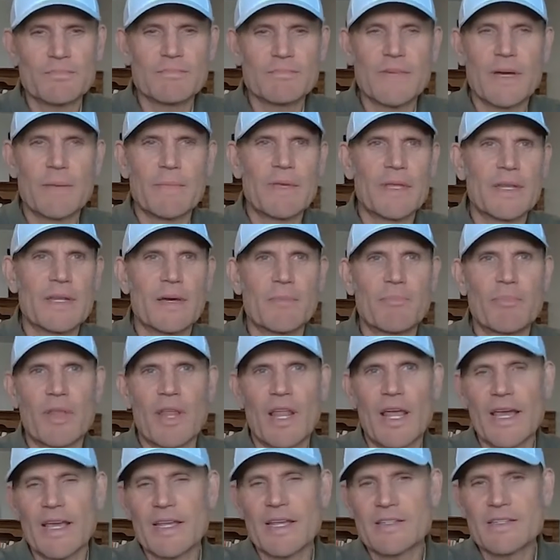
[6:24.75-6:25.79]
I mean,
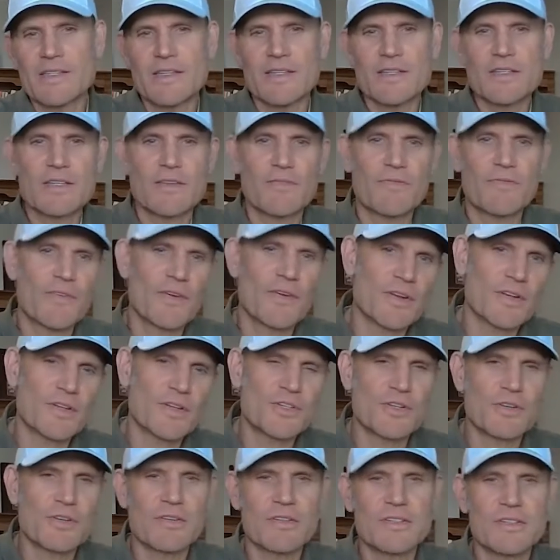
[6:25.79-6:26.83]
appliances to
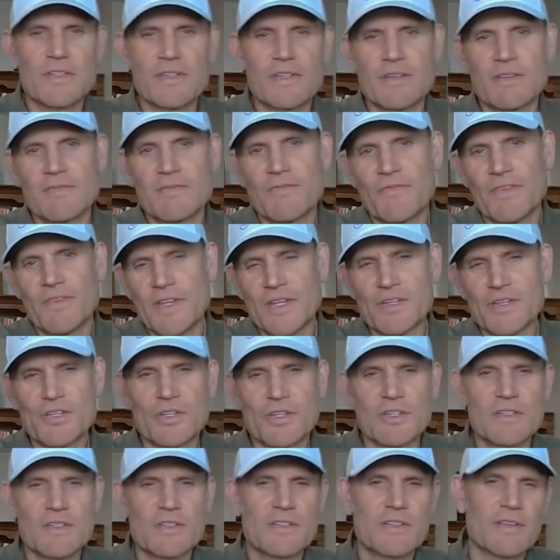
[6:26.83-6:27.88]
furniture to
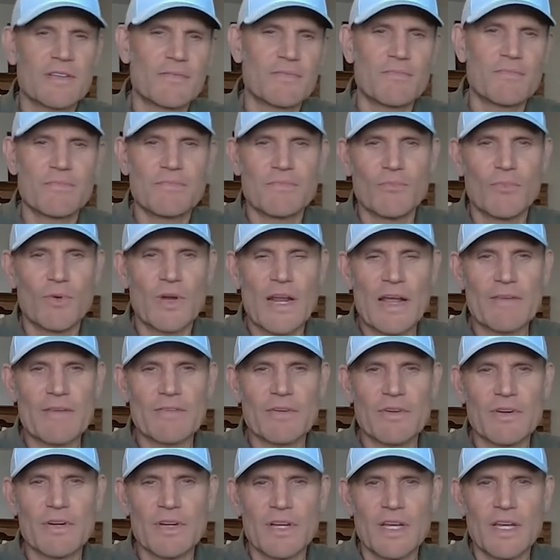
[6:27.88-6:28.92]
finishes to
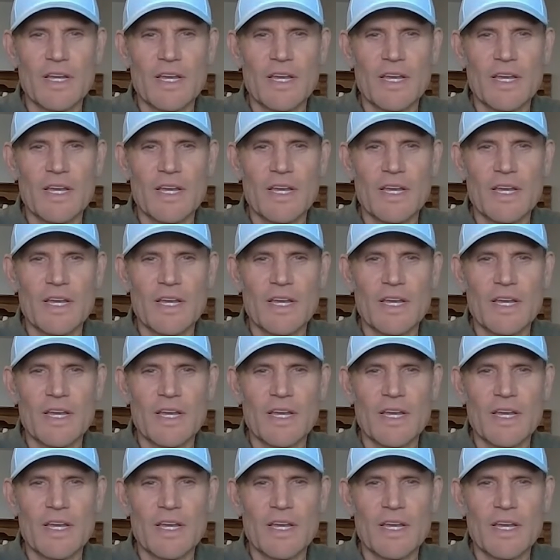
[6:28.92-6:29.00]
whatever.